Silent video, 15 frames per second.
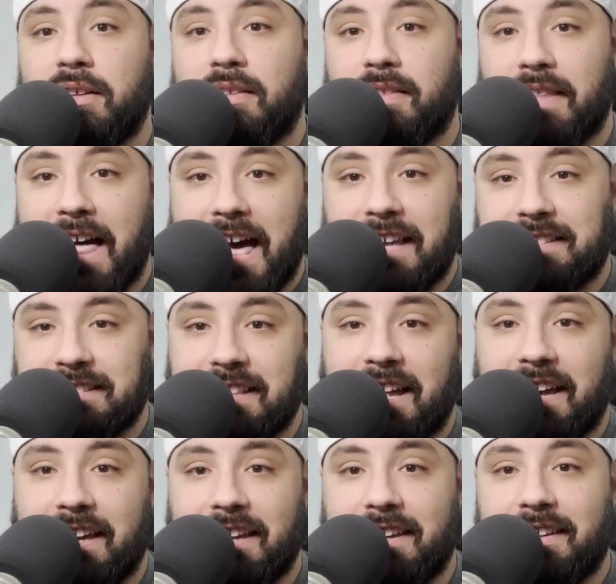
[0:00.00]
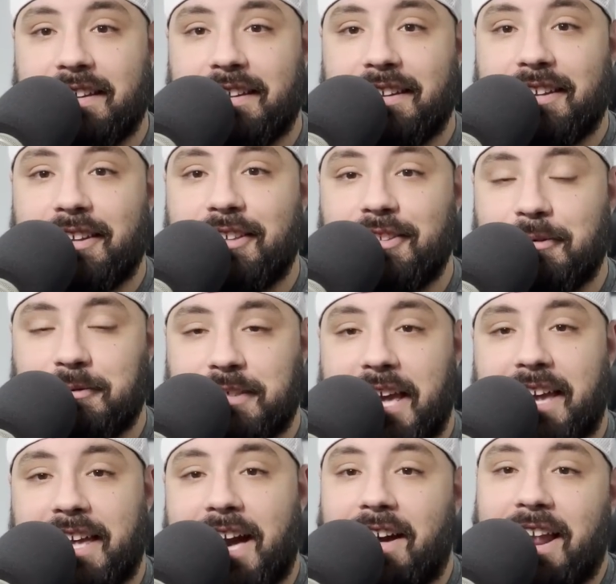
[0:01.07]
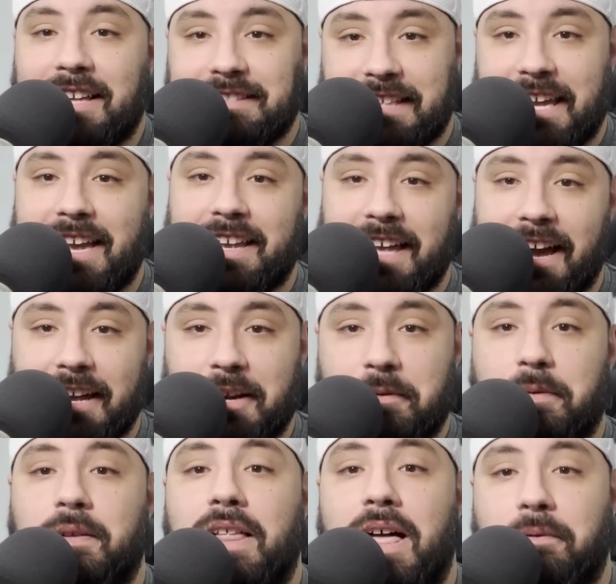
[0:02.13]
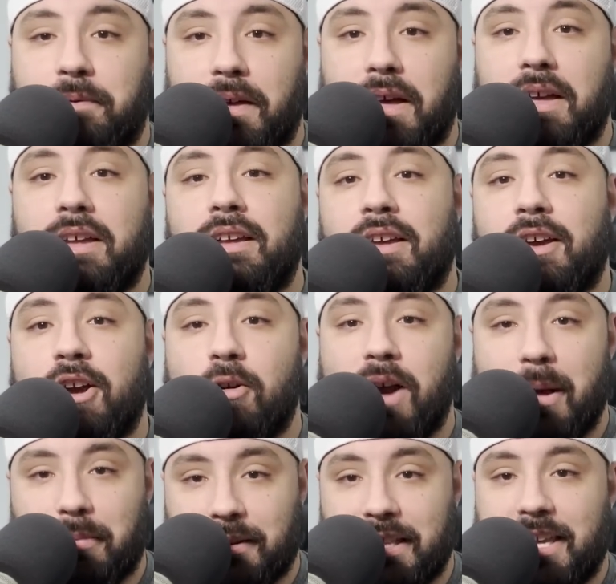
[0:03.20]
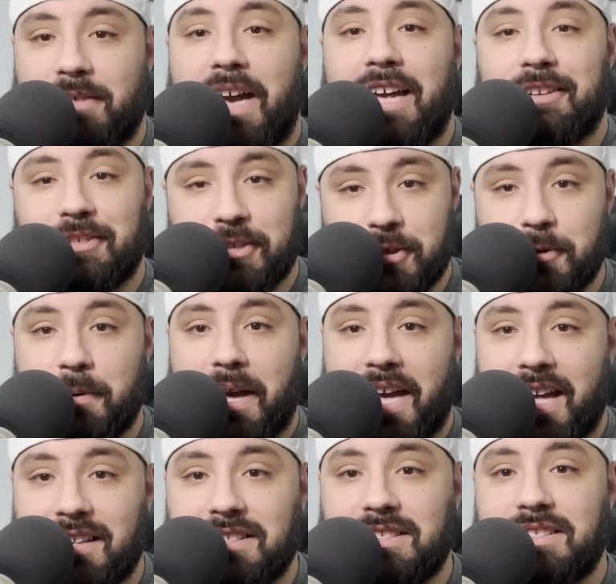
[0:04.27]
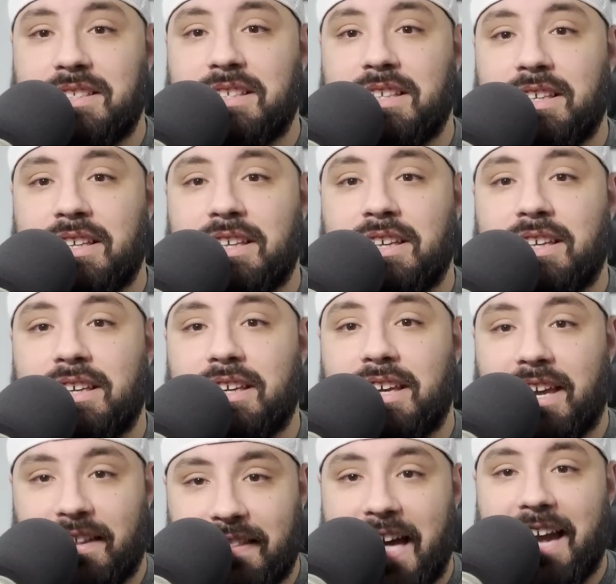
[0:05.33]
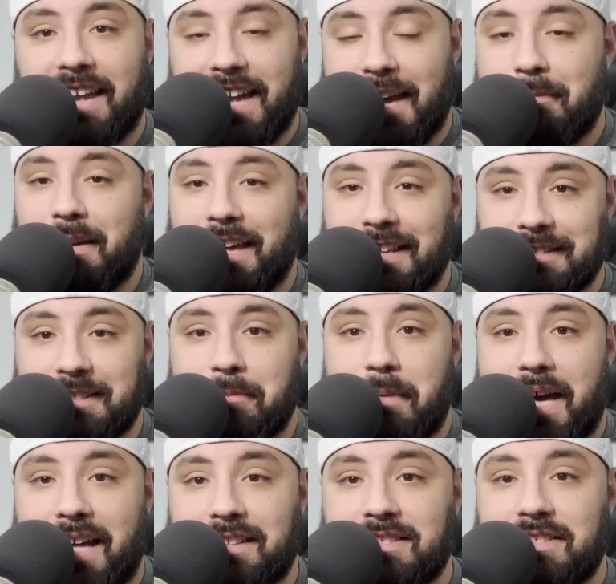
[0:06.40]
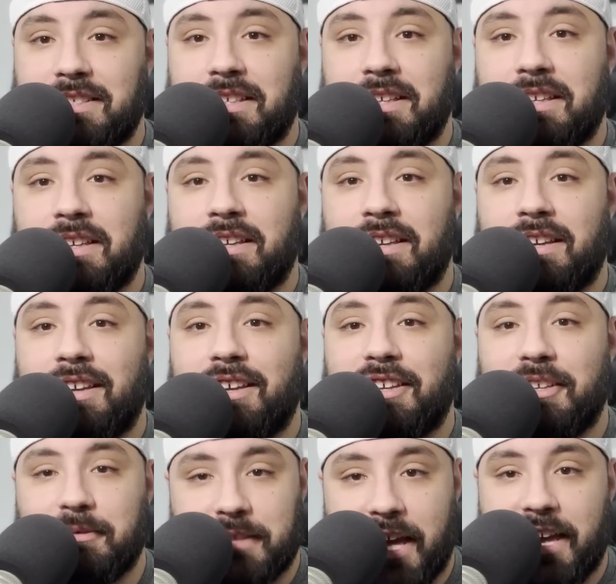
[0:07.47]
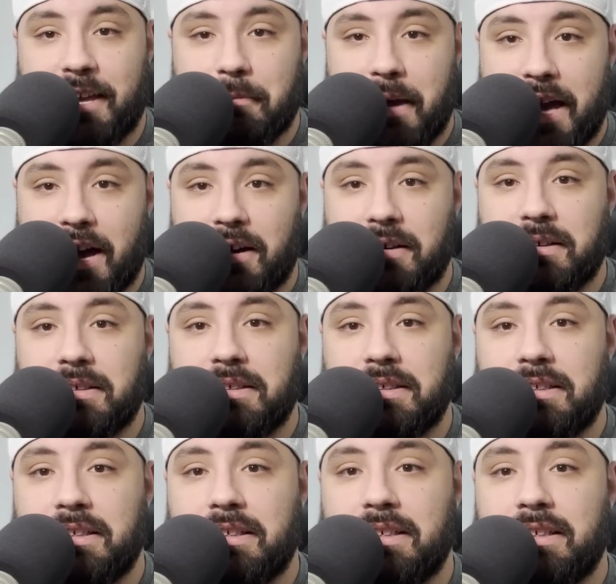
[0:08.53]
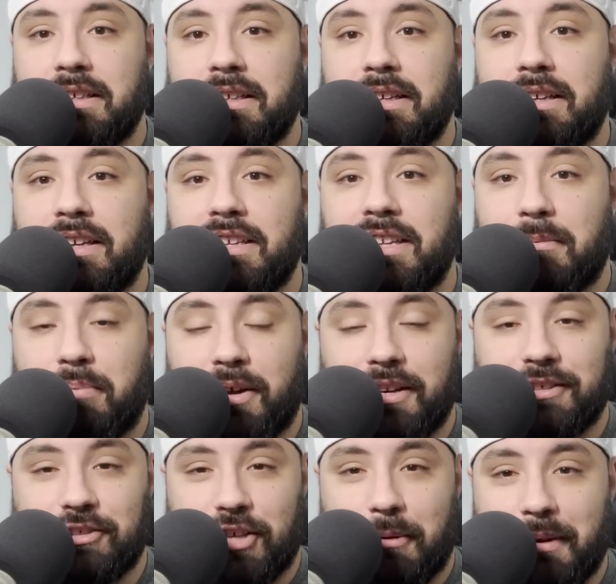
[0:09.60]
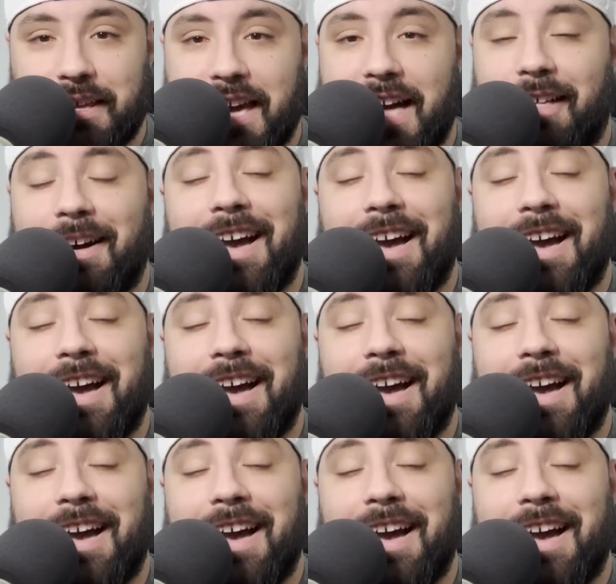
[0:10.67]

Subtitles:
Last night, you take out Isaiah Kiner-Falefa, who I believe had 2 hits in that game against the Mets. You take him out. You put in Joey Gallo.